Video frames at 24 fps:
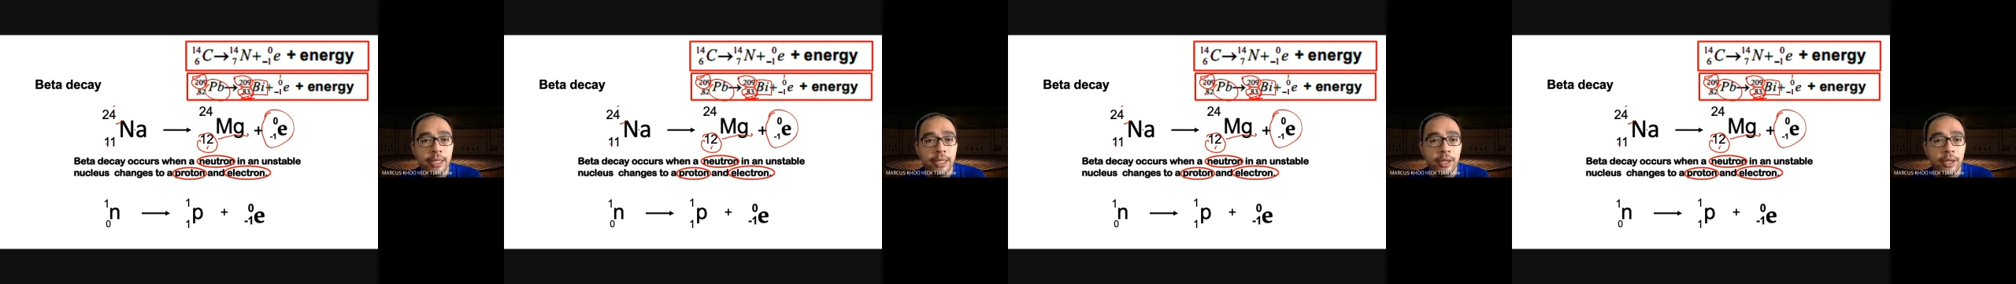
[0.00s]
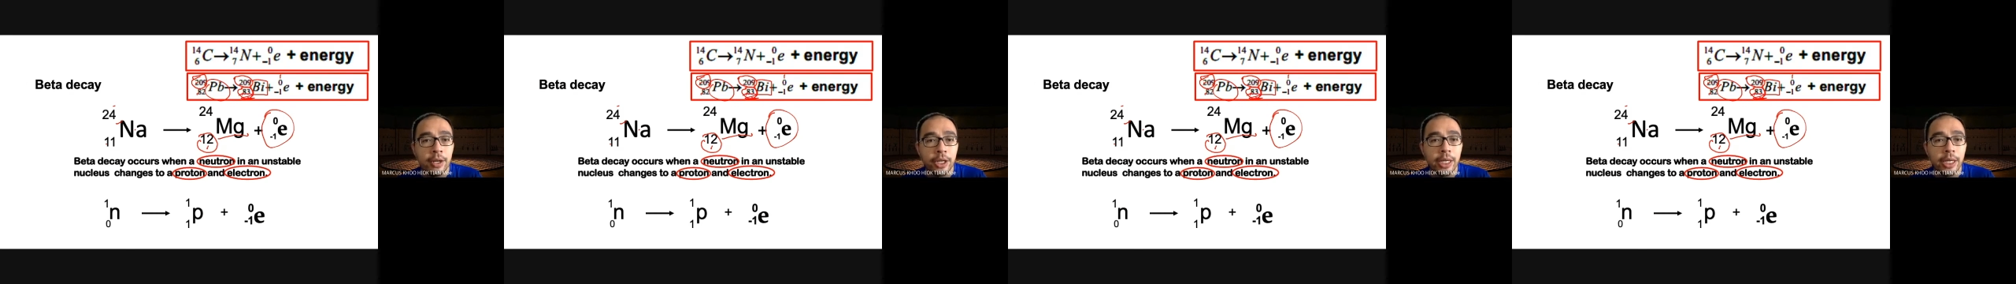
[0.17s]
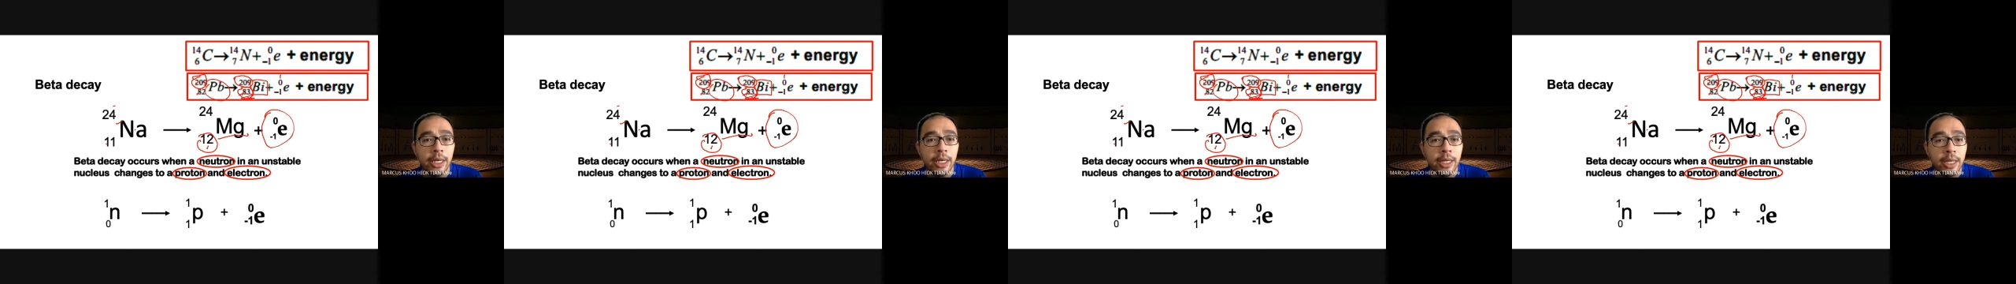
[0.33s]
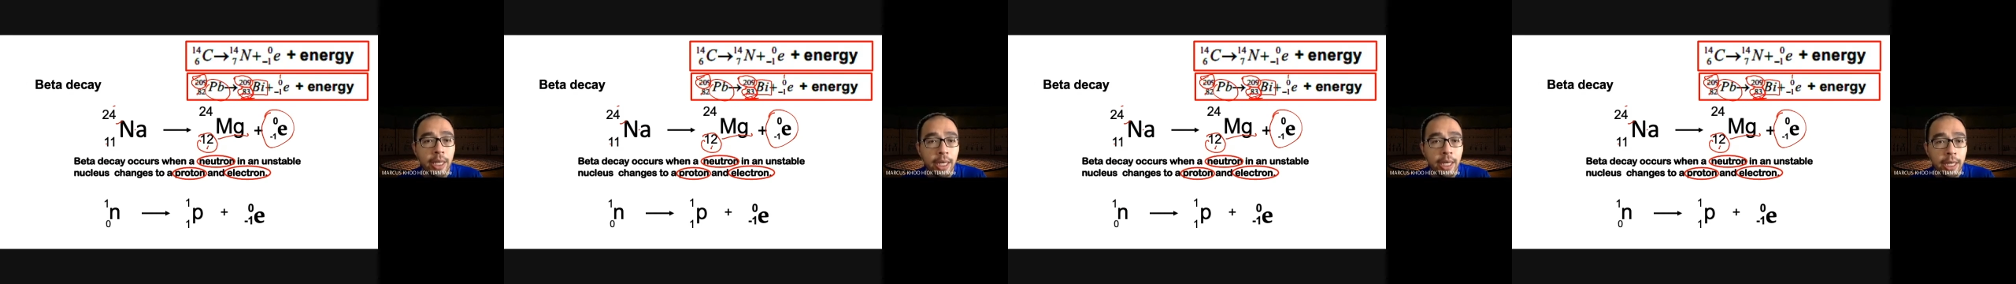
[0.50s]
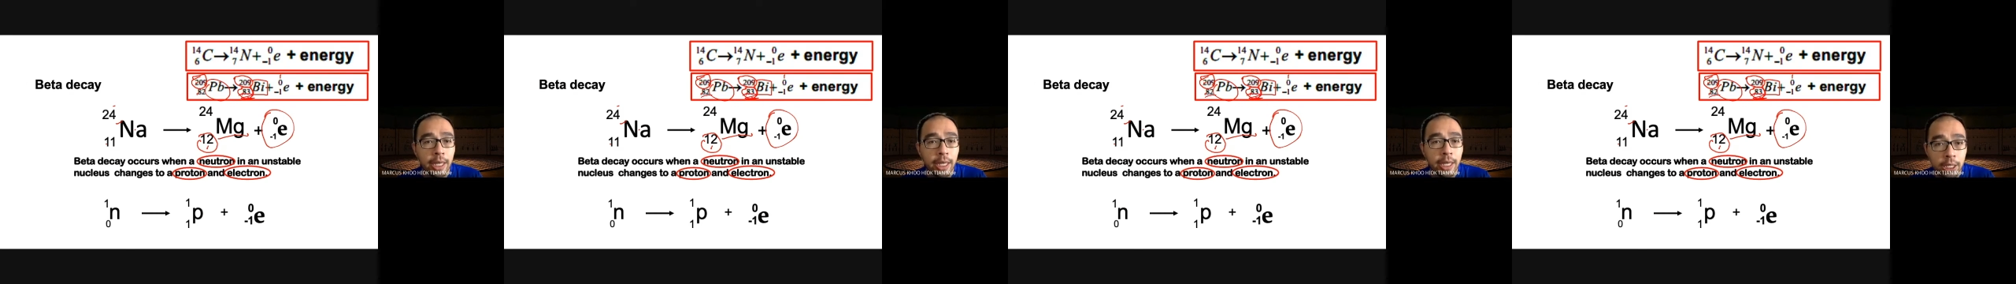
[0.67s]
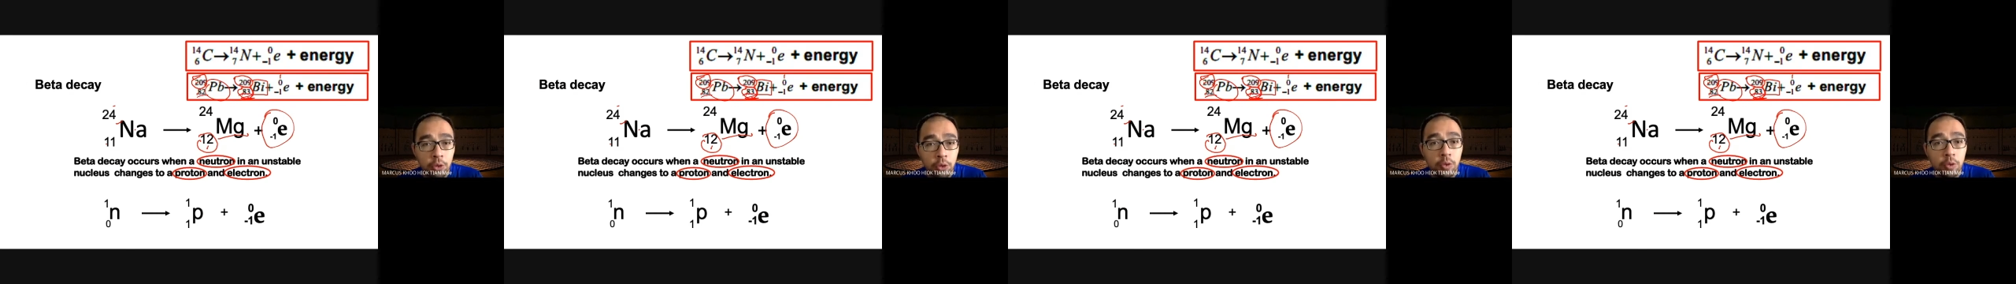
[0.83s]
Okay,
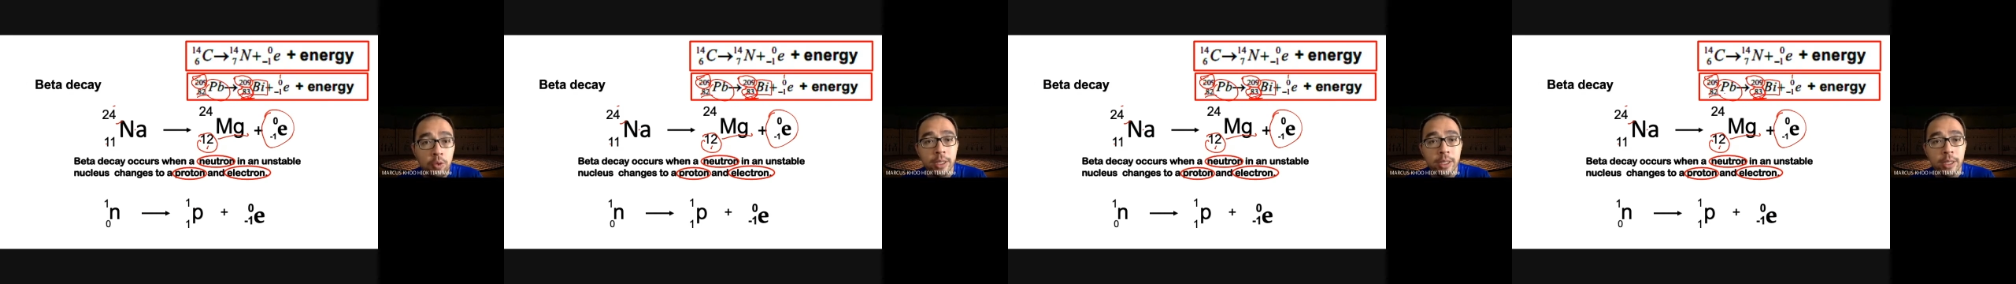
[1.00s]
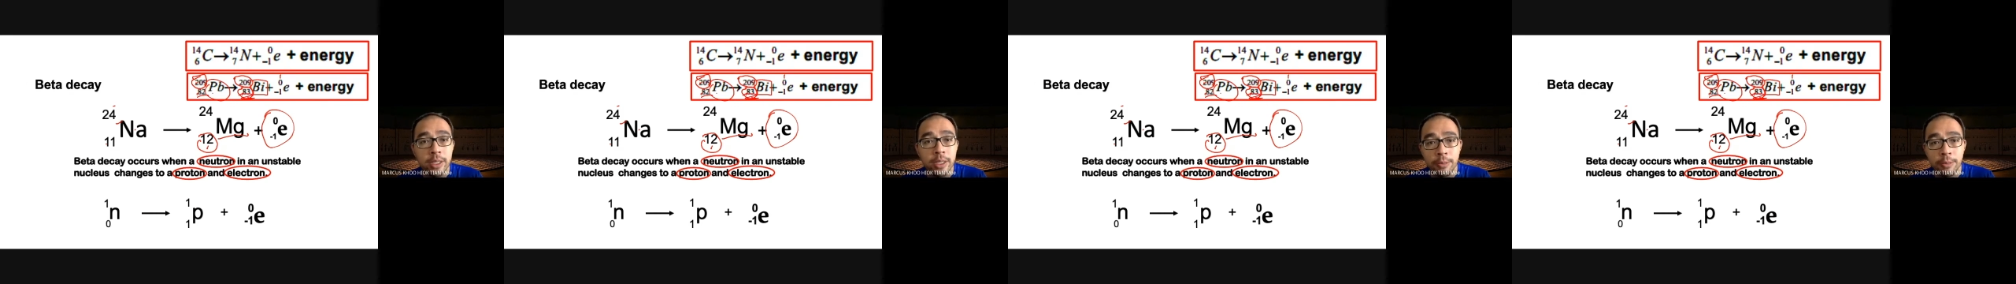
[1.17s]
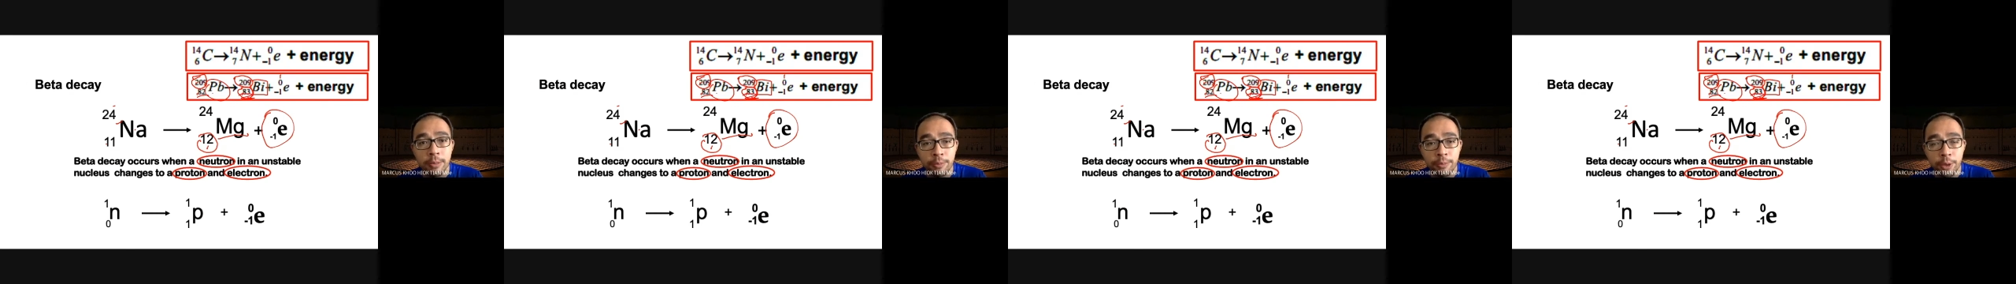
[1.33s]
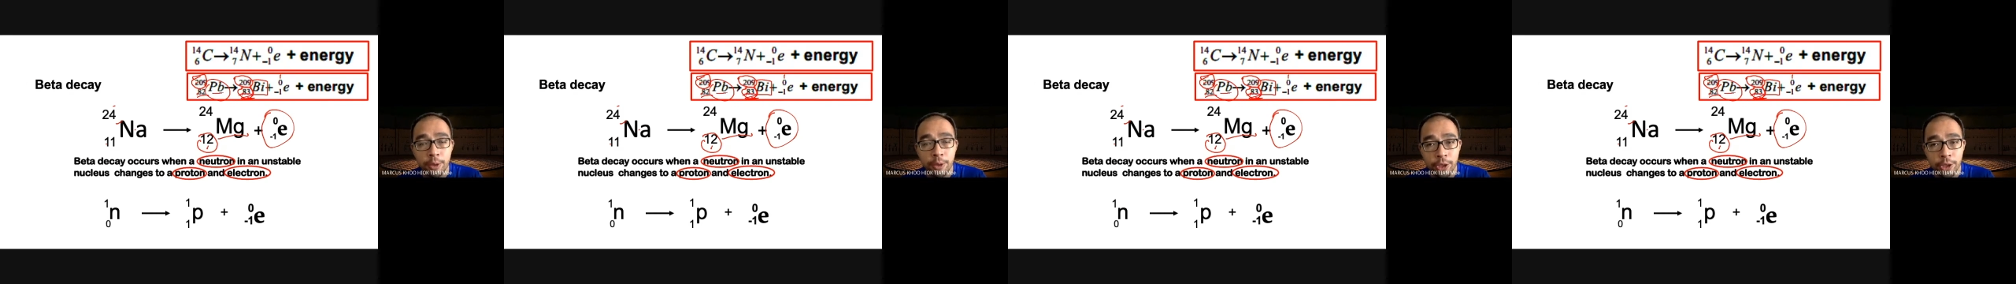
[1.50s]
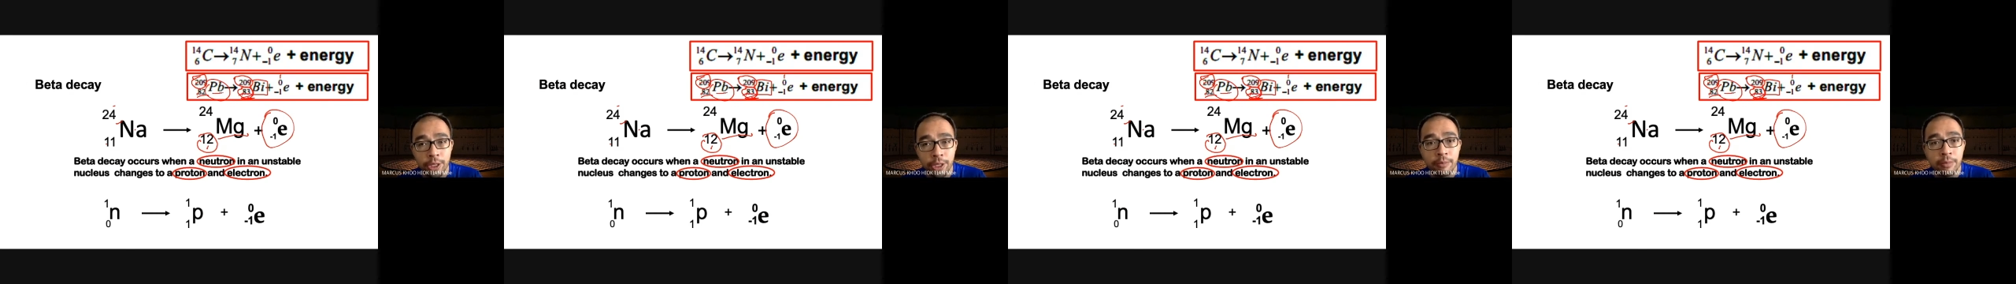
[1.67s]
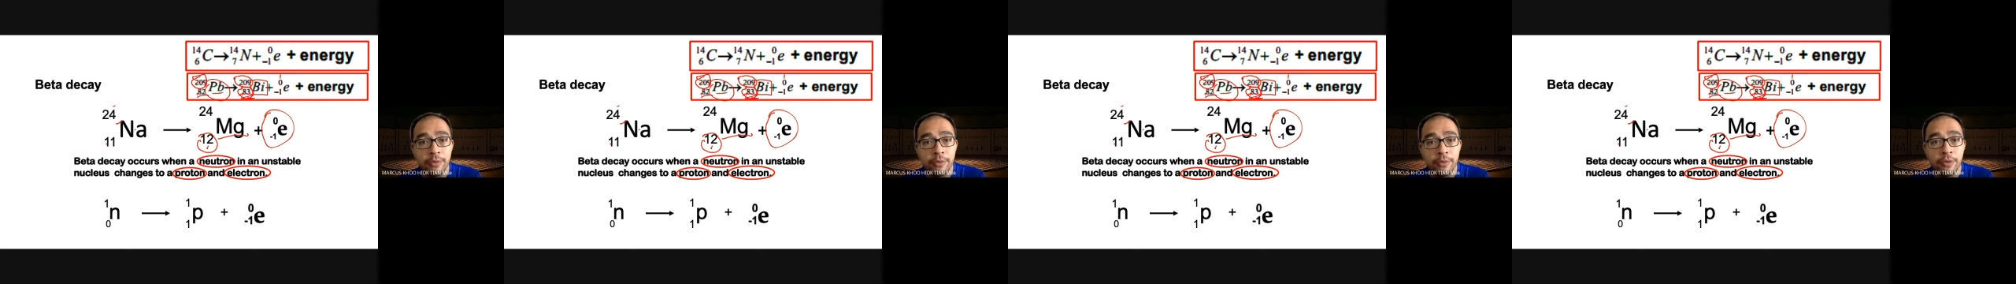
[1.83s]
82 is the proton
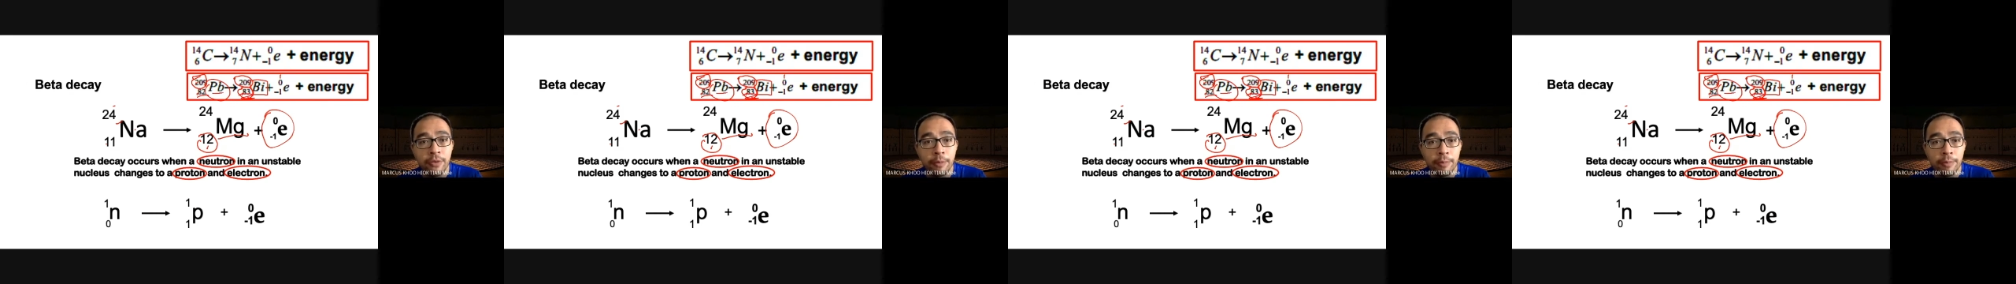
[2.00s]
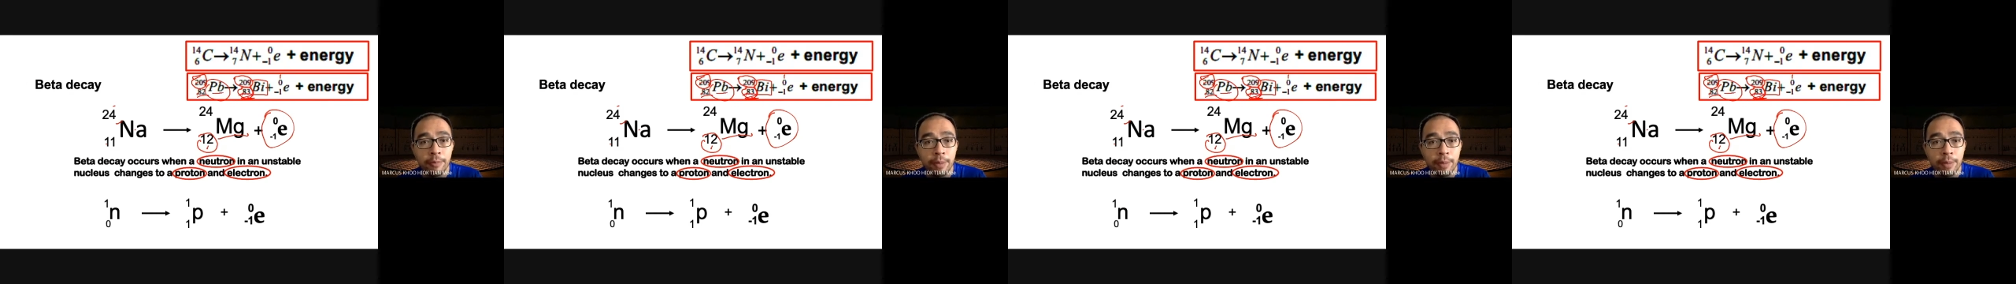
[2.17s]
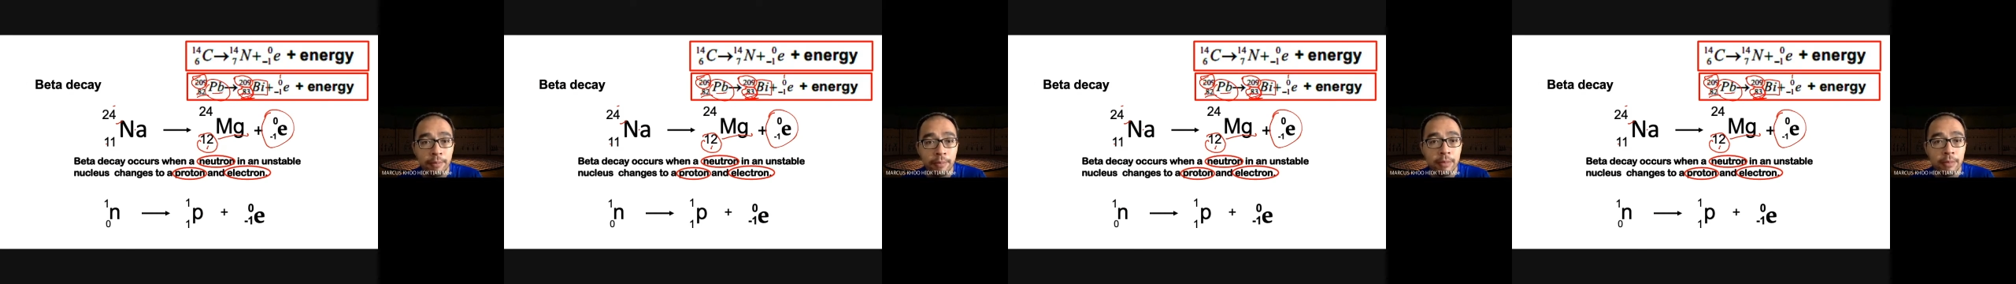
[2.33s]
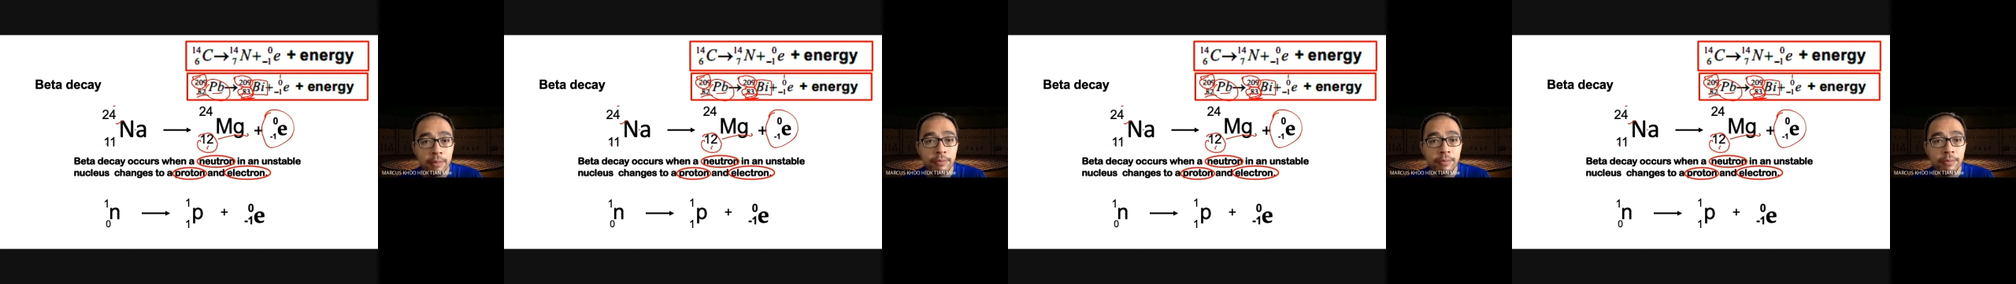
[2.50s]
number for plumbum.